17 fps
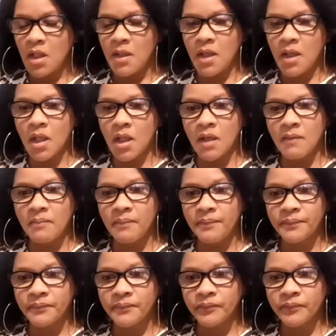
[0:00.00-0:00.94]
um,
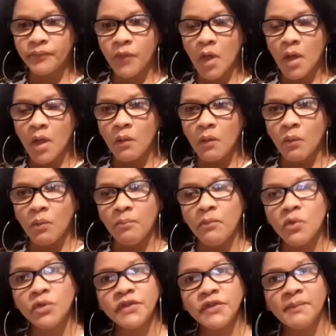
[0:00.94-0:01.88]

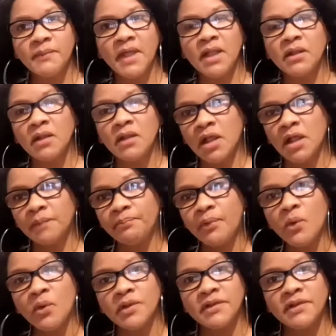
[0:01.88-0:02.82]
most men look at
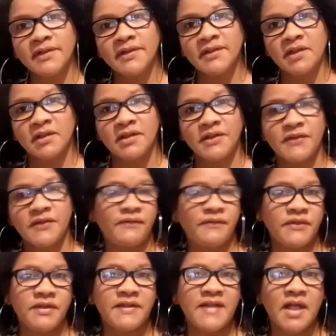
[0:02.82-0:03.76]
porn to
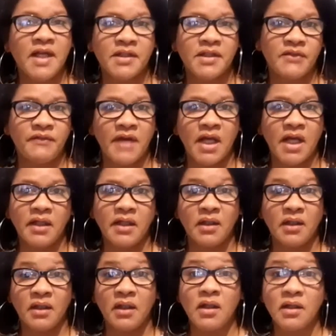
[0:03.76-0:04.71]
satisfy
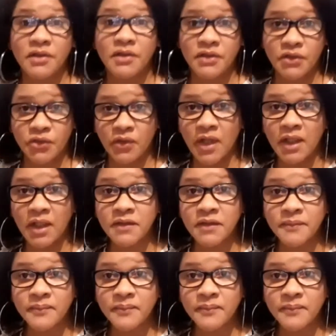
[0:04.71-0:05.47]
lust, right?